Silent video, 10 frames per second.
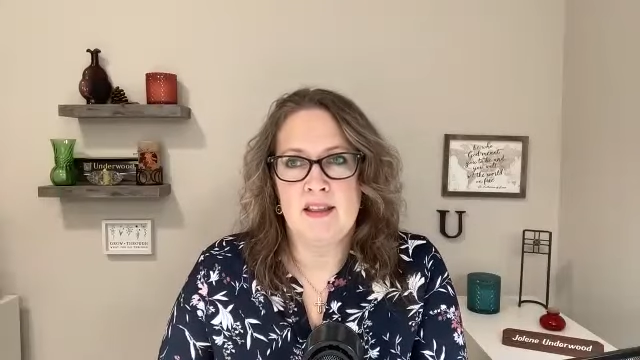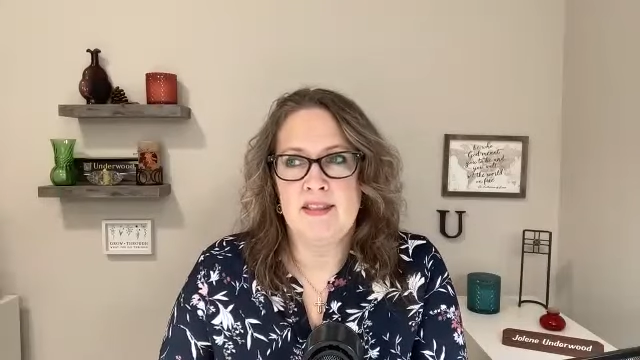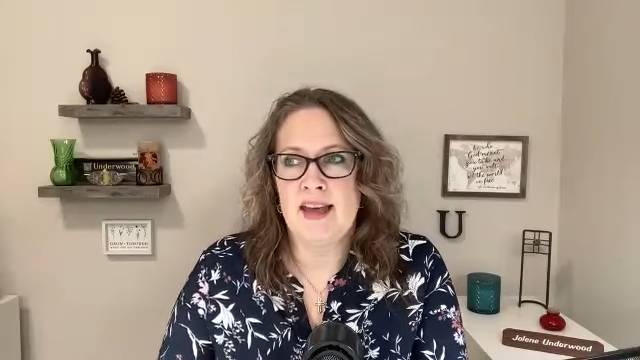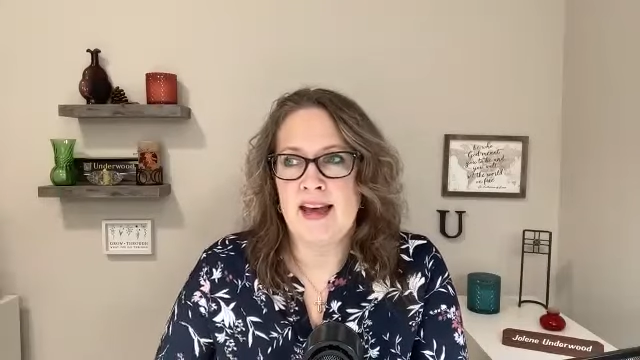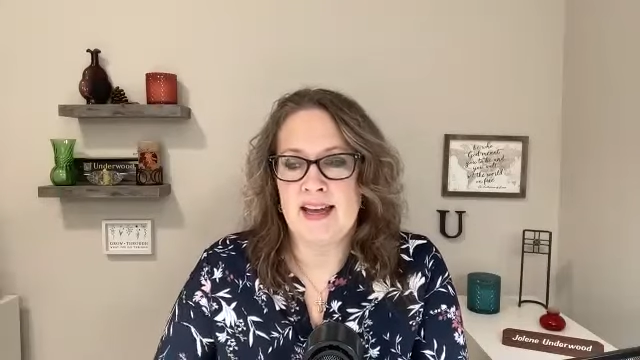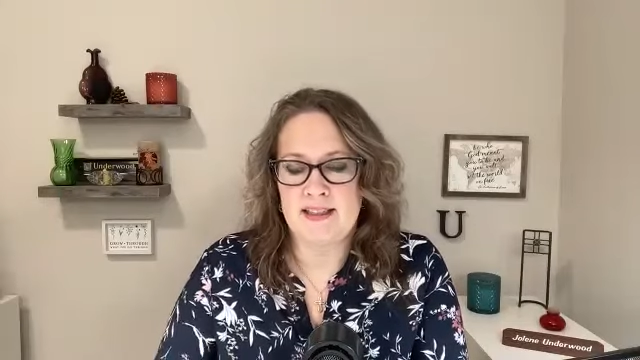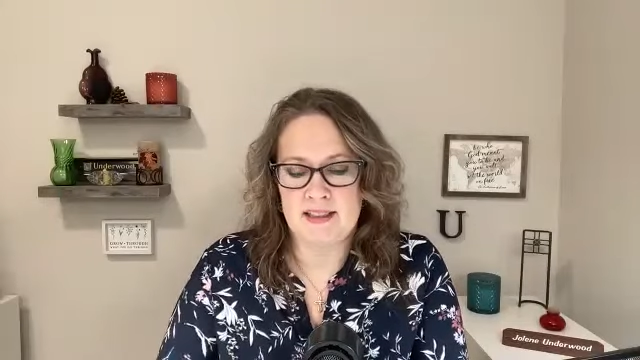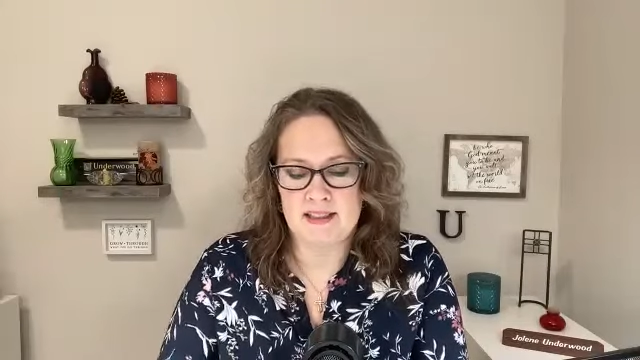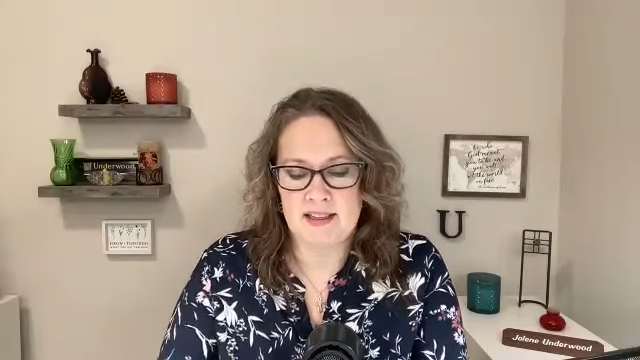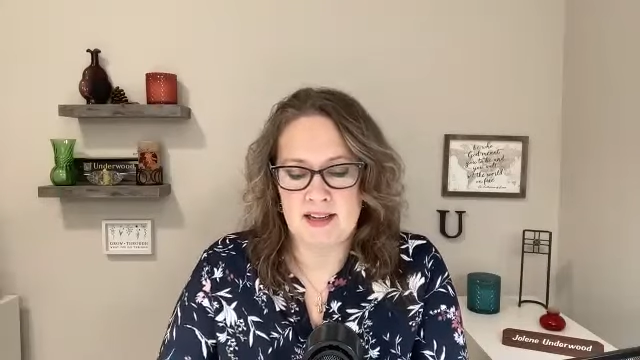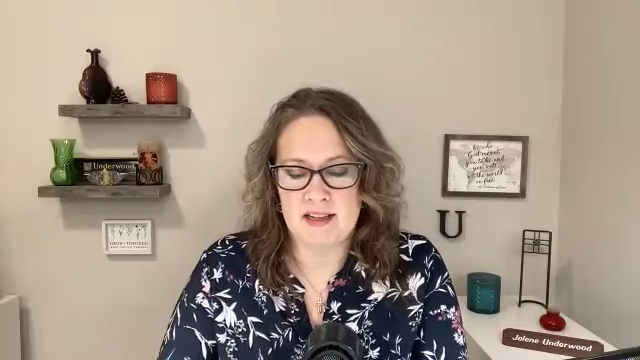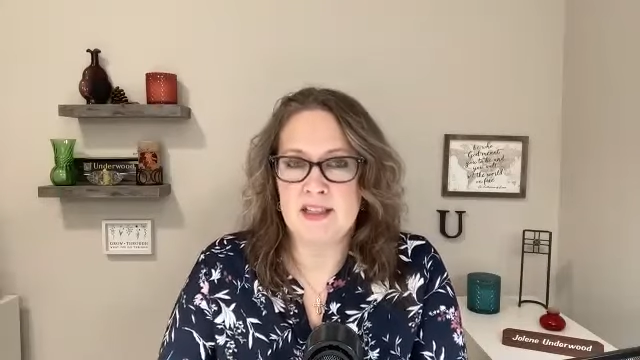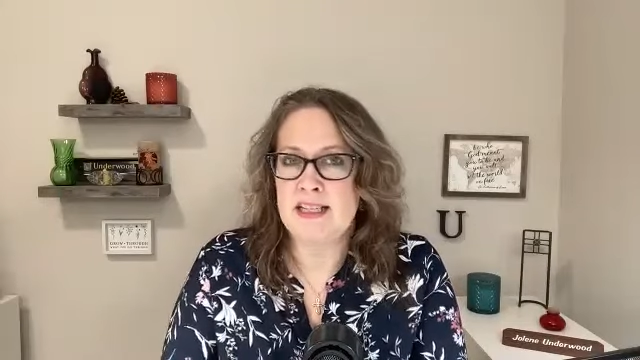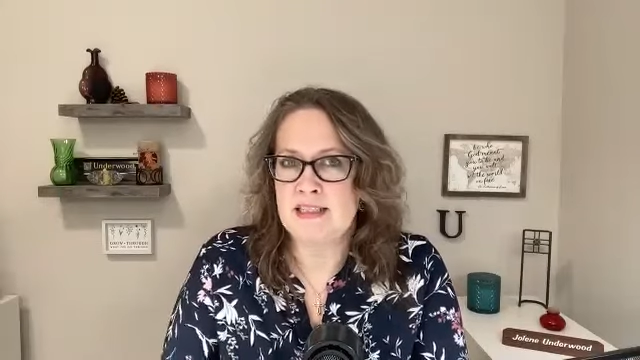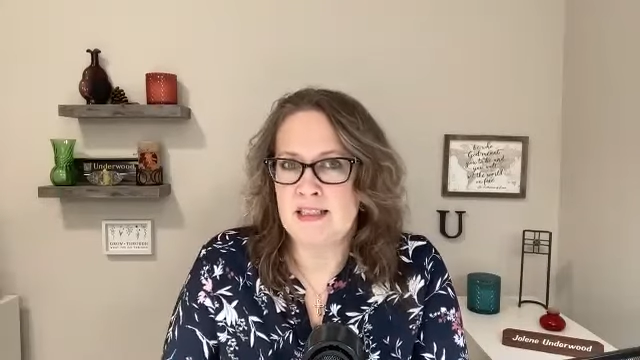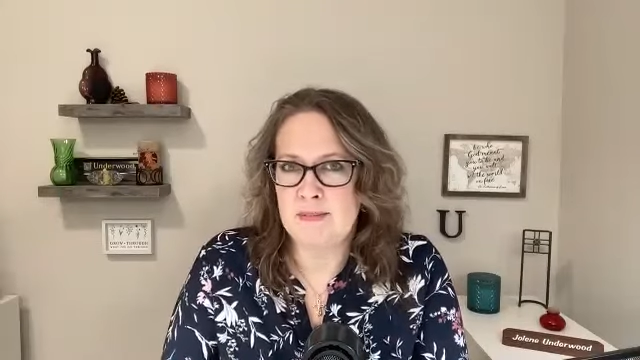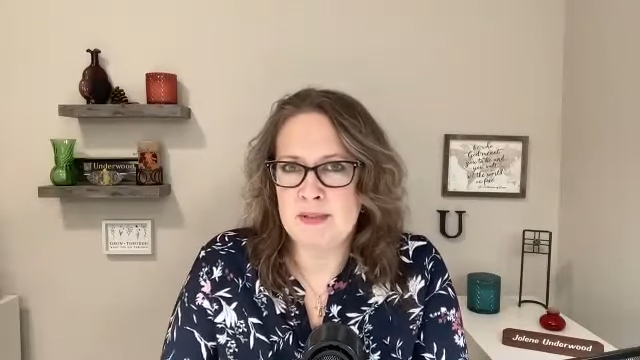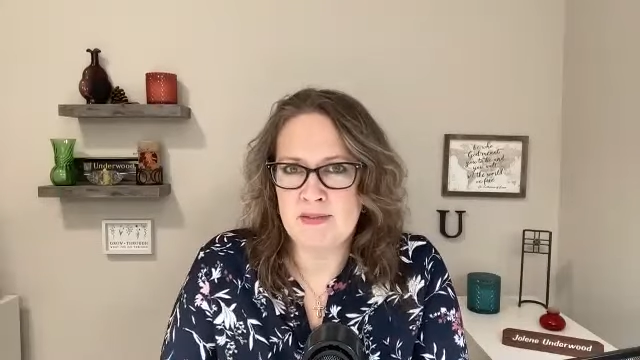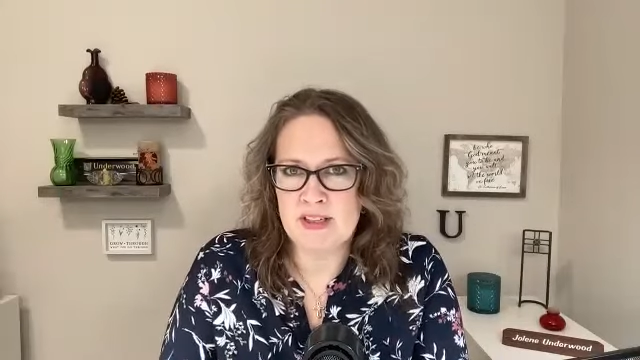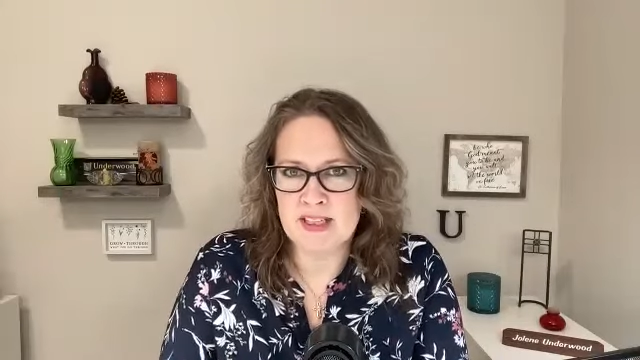that, let me
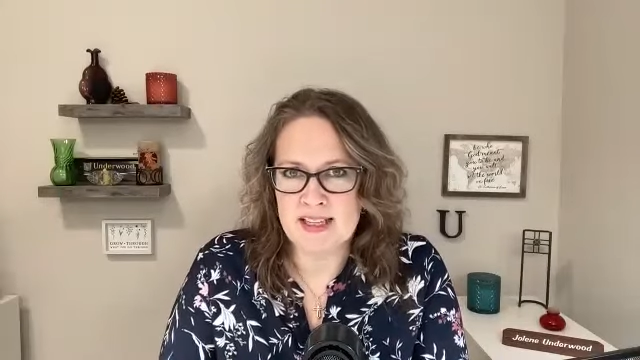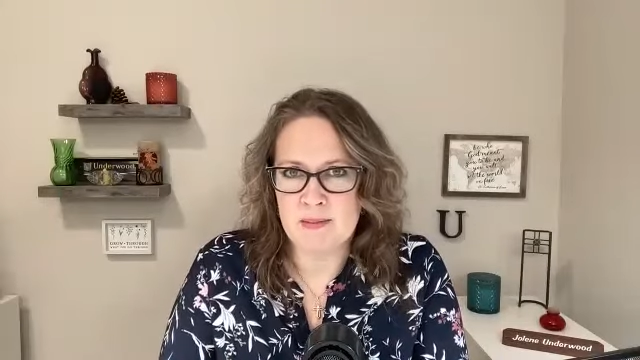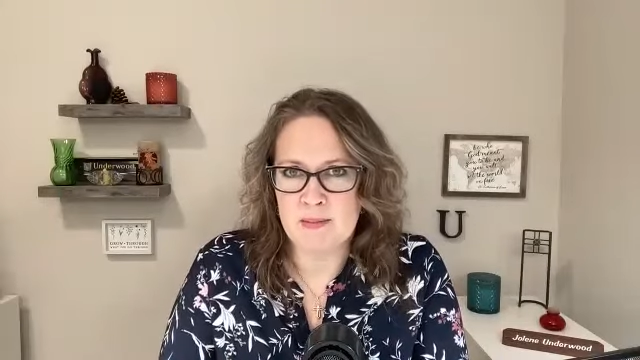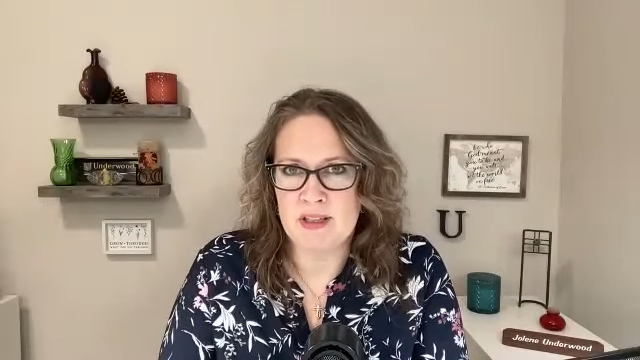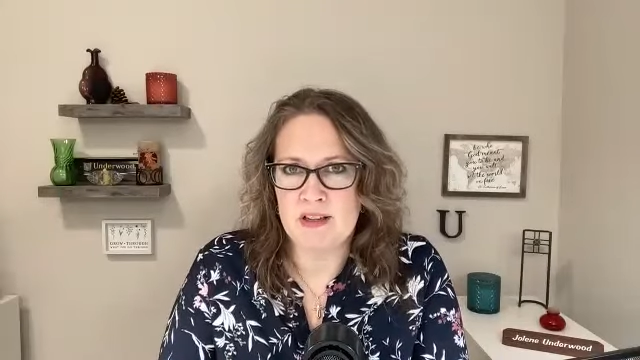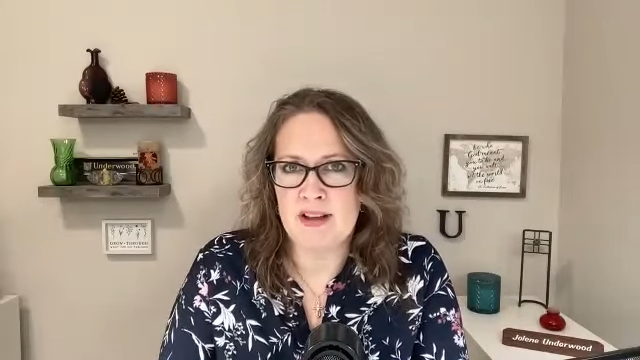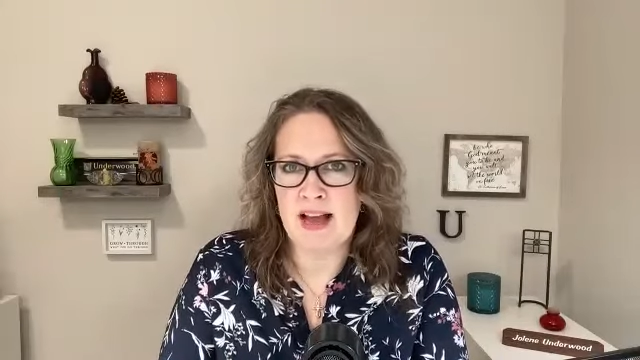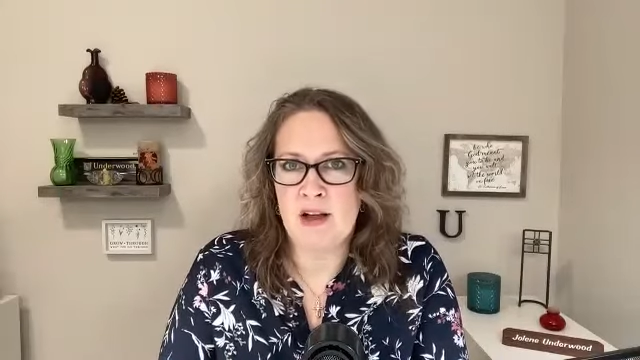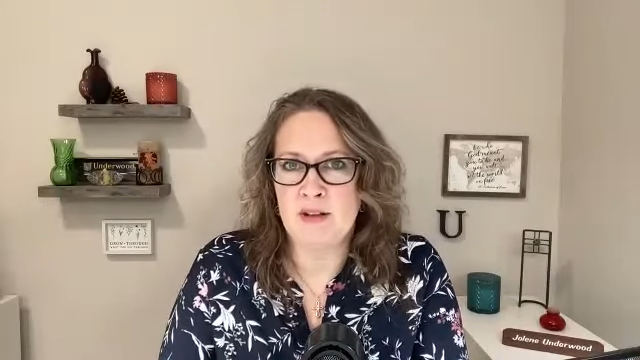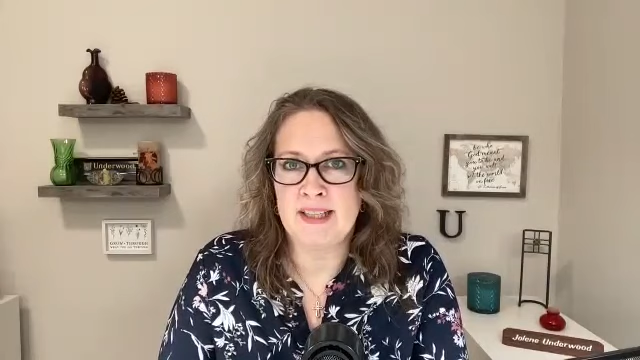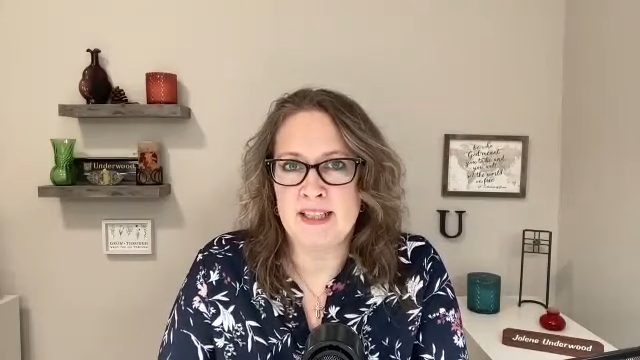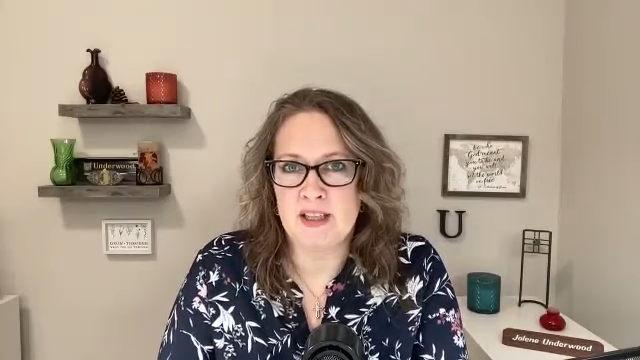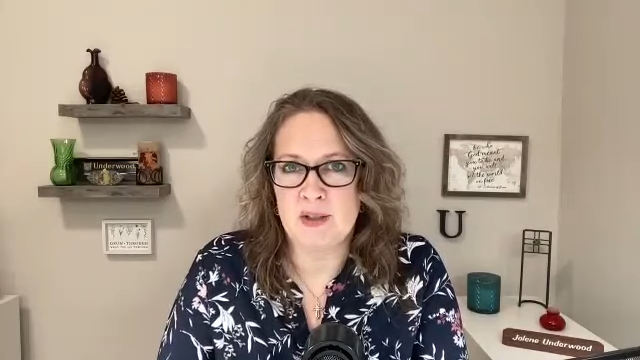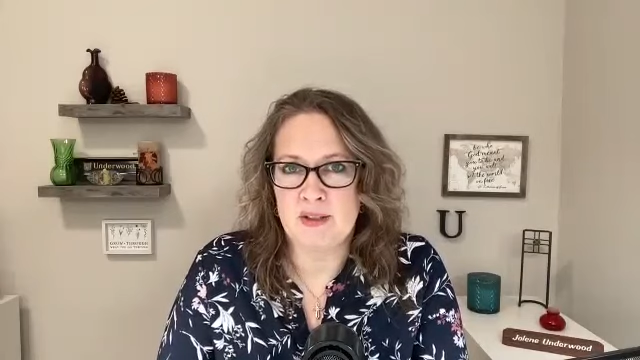give an example of how let go,